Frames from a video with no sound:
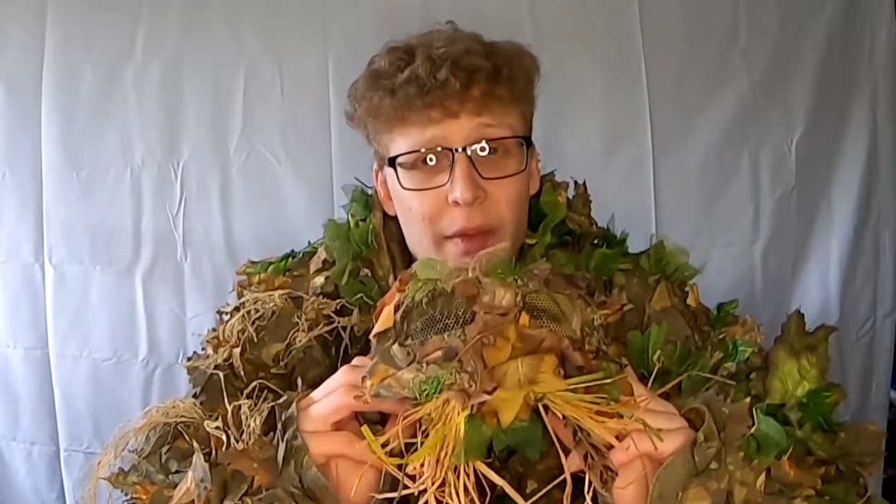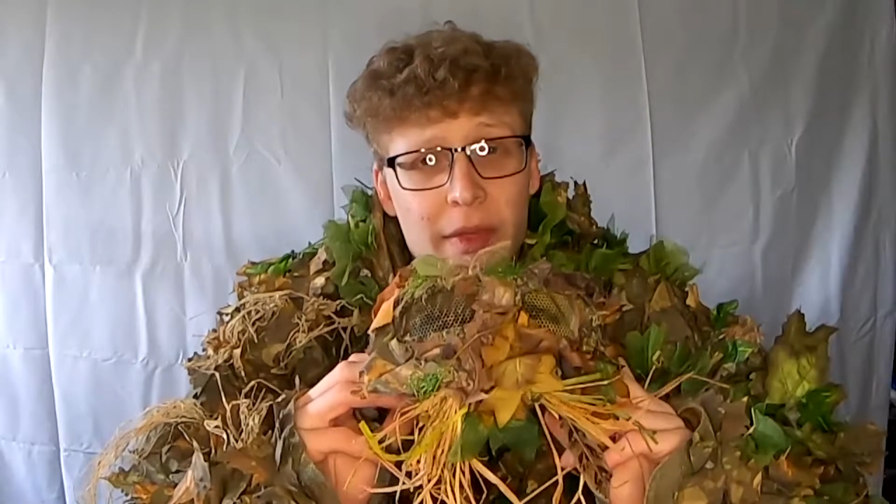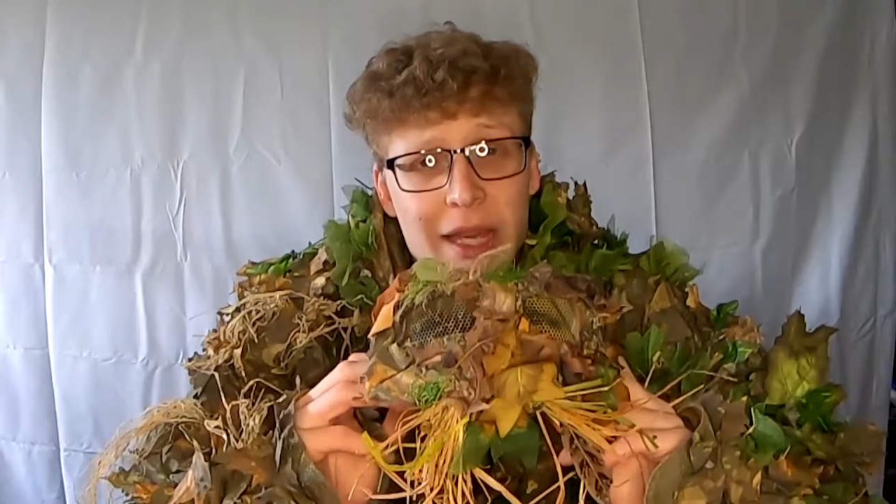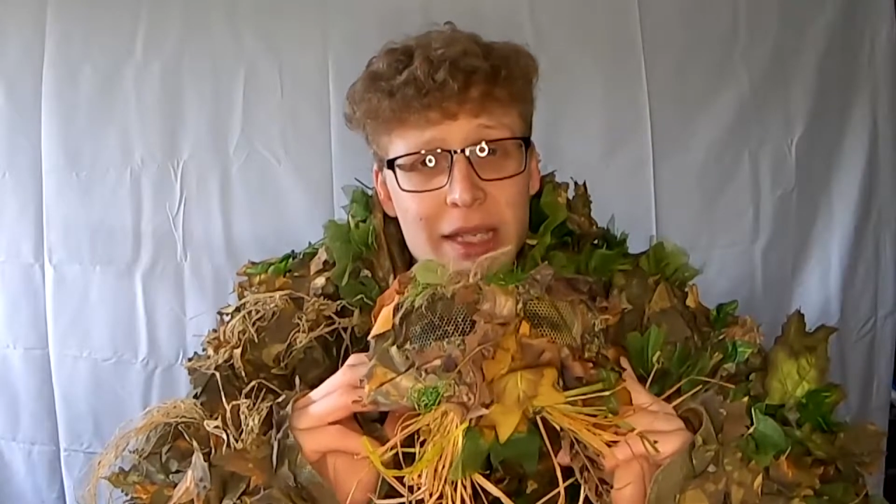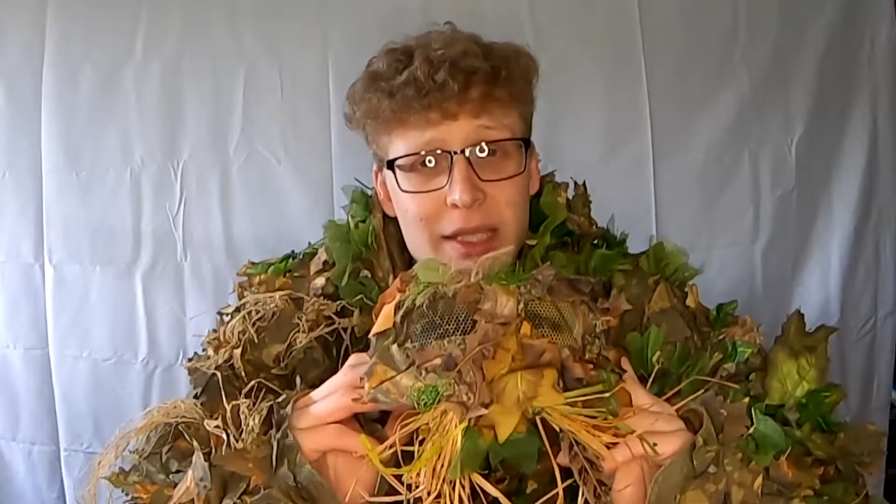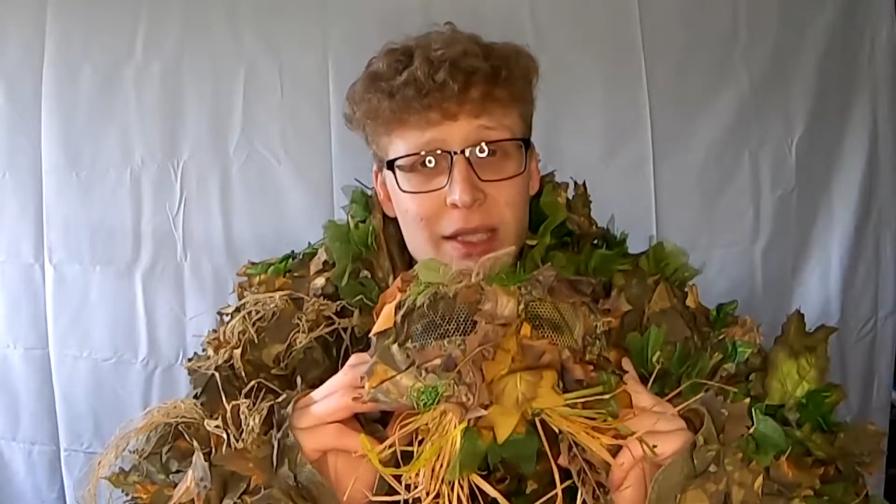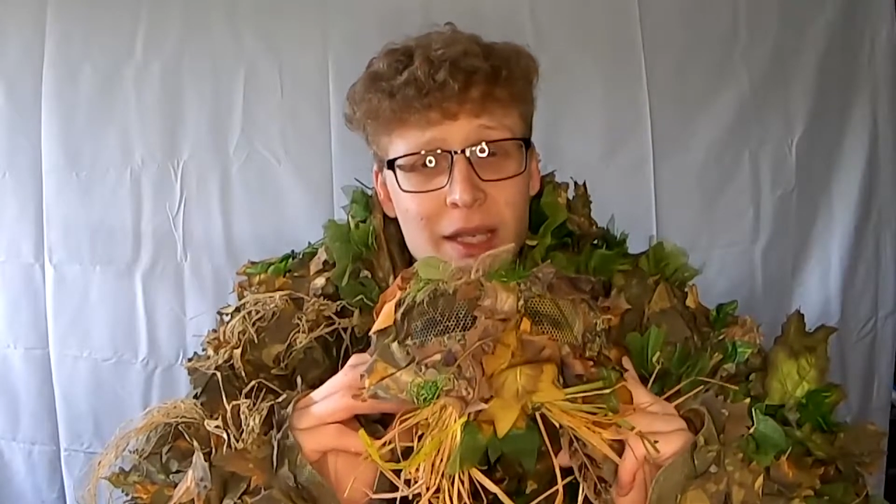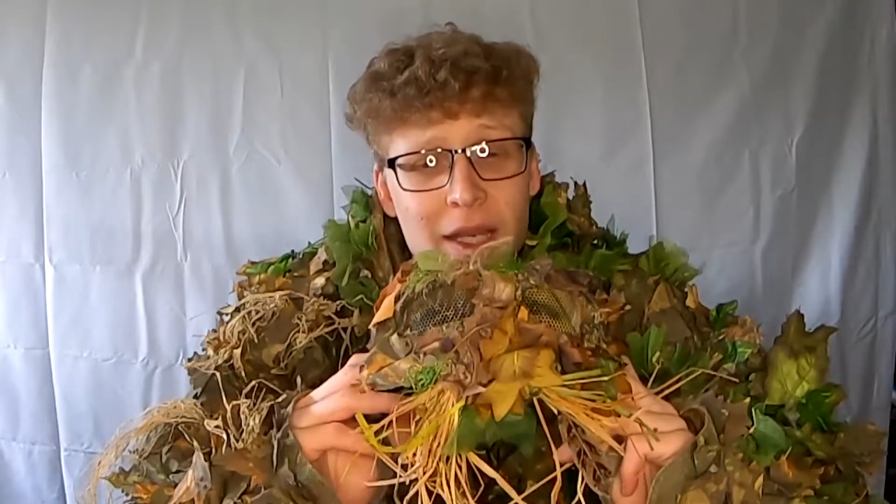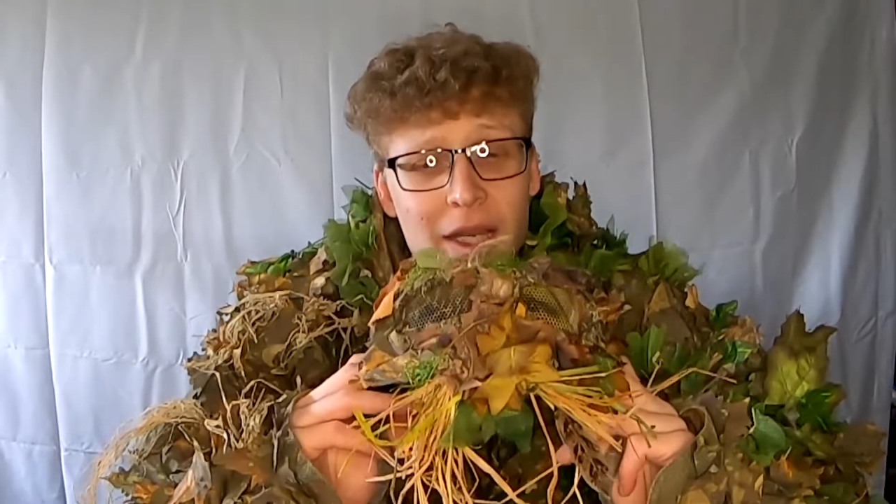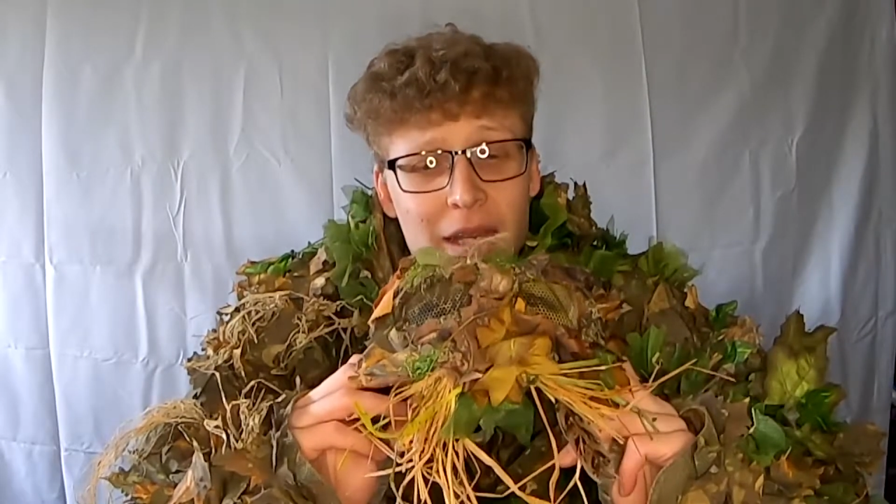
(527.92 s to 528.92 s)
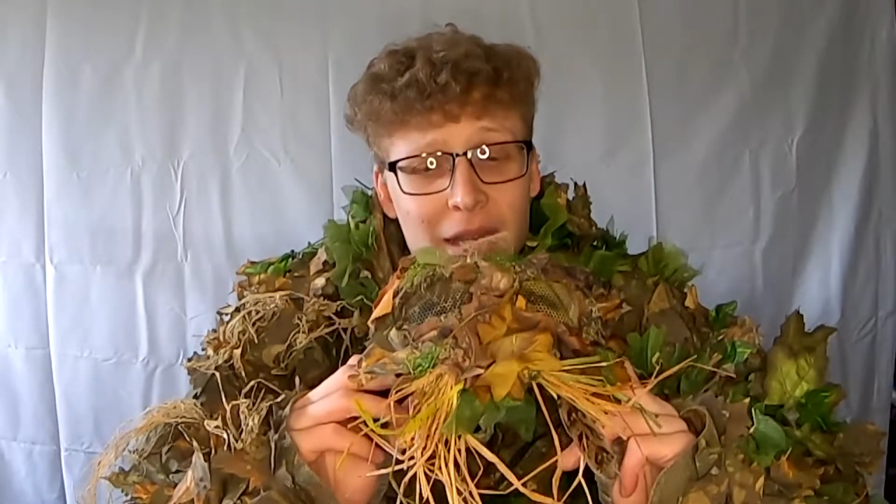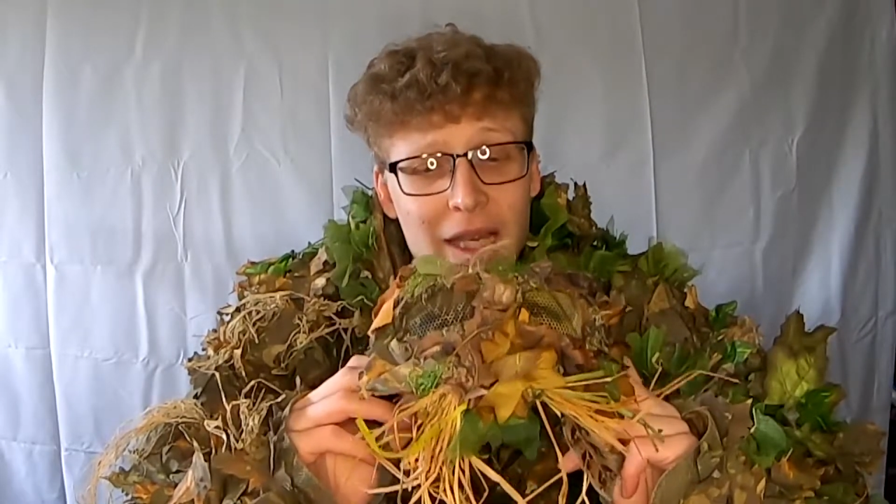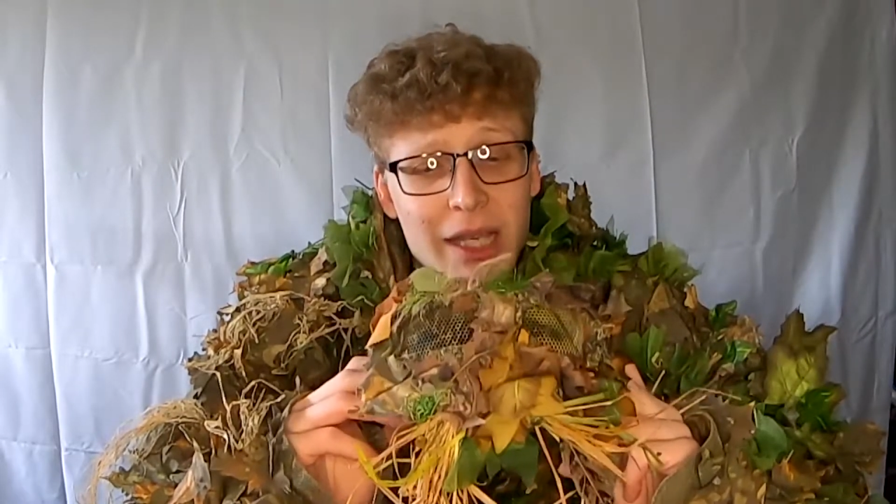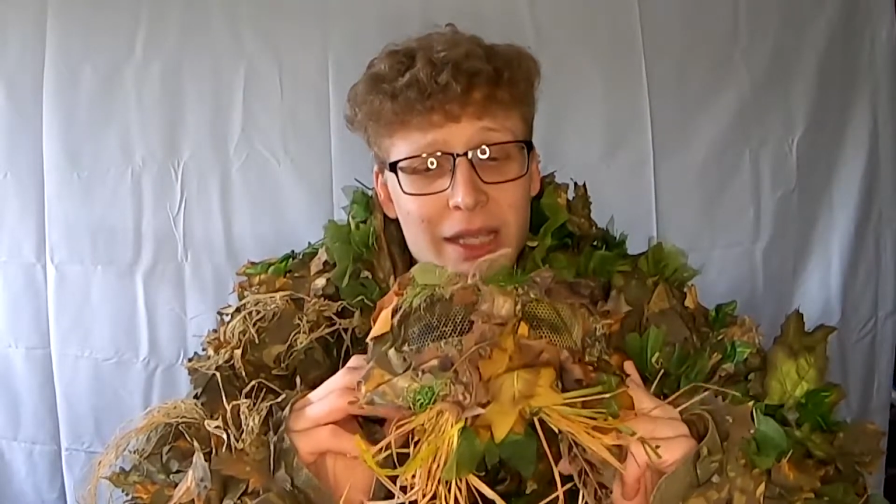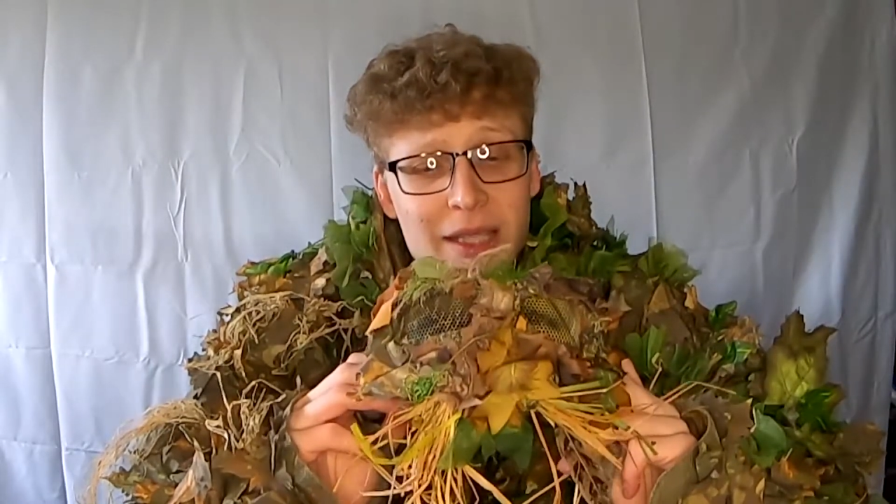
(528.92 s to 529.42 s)
This
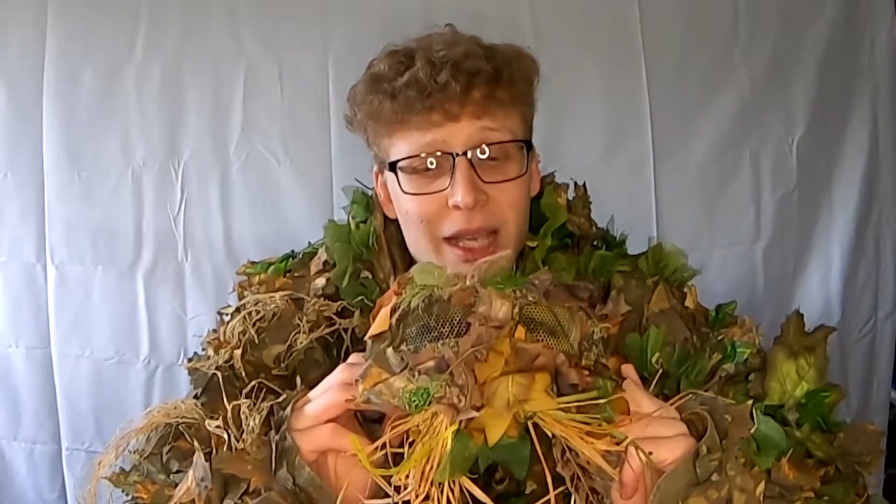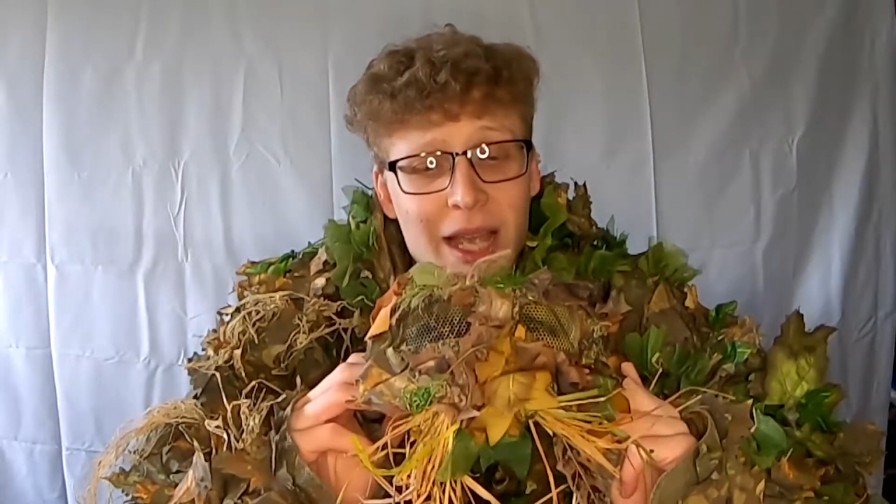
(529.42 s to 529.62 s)
is